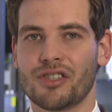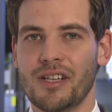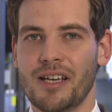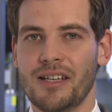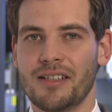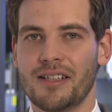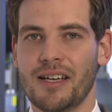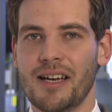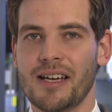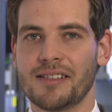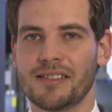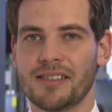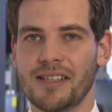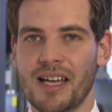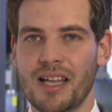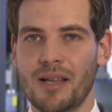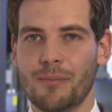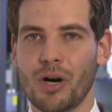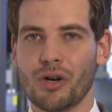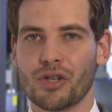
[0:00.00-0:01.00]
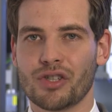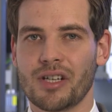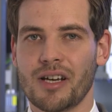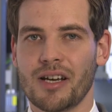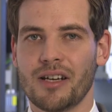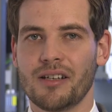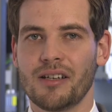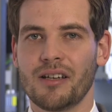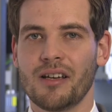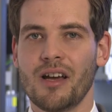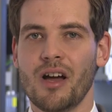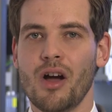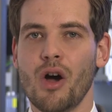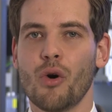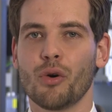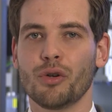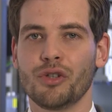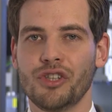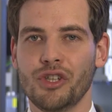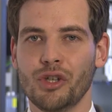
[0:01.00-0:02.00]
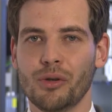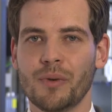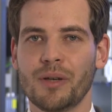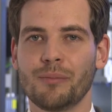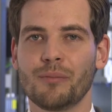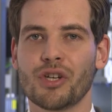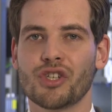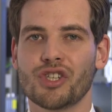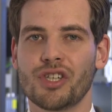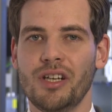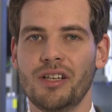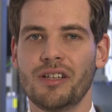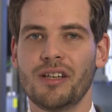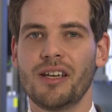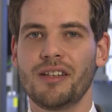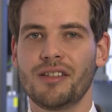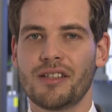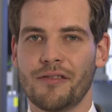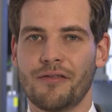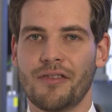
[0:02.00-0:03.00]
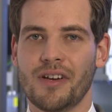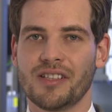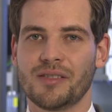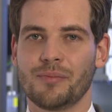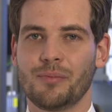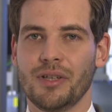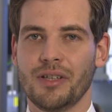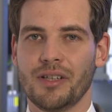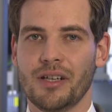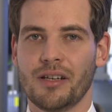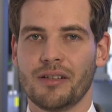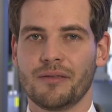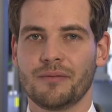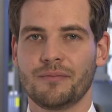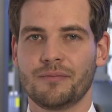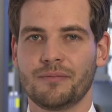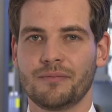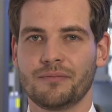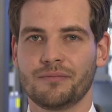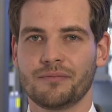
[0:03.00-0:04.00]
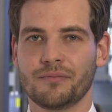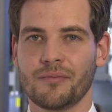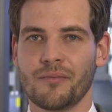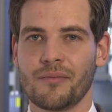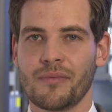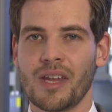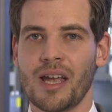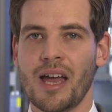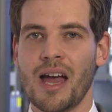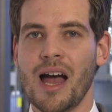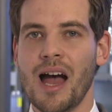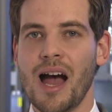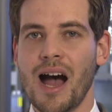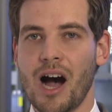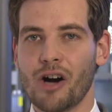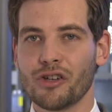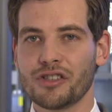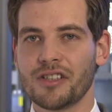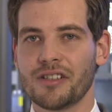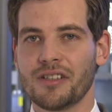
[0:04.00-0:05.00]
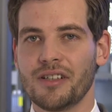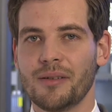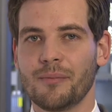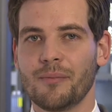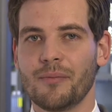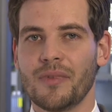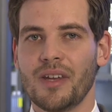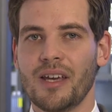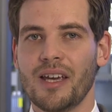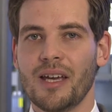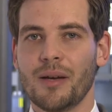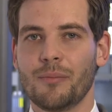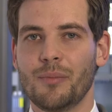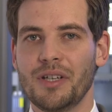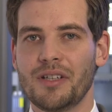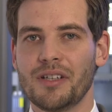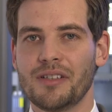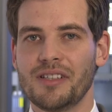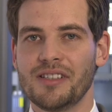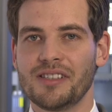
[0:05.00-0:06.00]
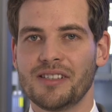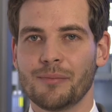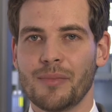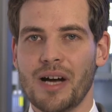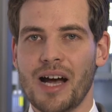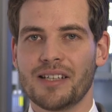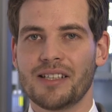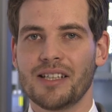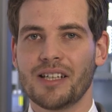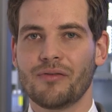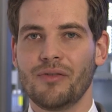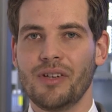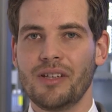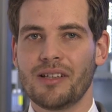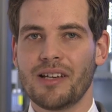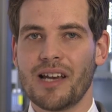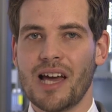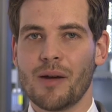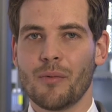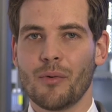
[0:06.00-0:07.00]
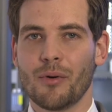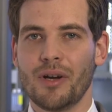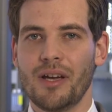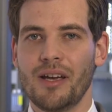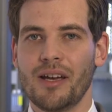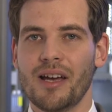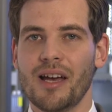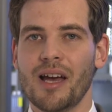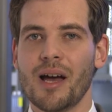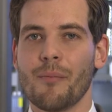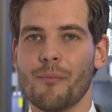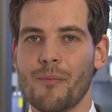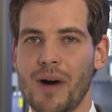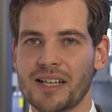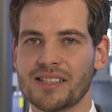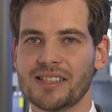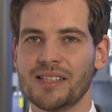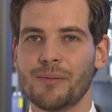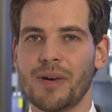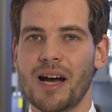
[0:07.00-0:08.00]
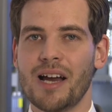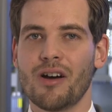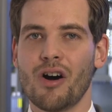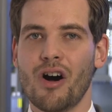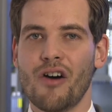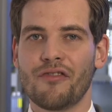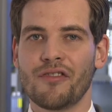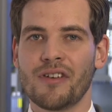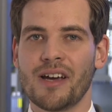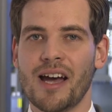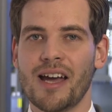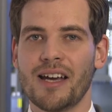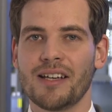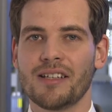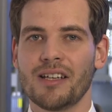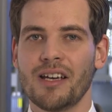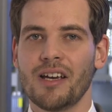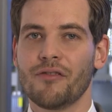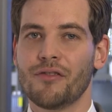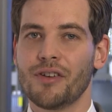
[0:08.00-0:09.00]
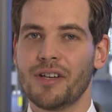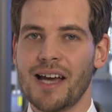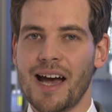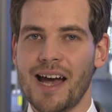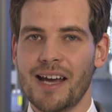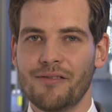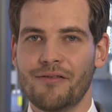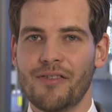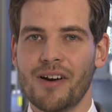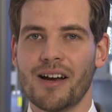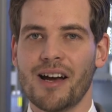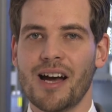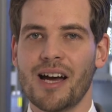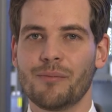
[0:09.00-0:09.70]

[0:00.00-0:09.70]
means finished SCL blocks and human-machine interface pictures. Furthermore, the SIMATIC Wind library offers maximum openness for a simple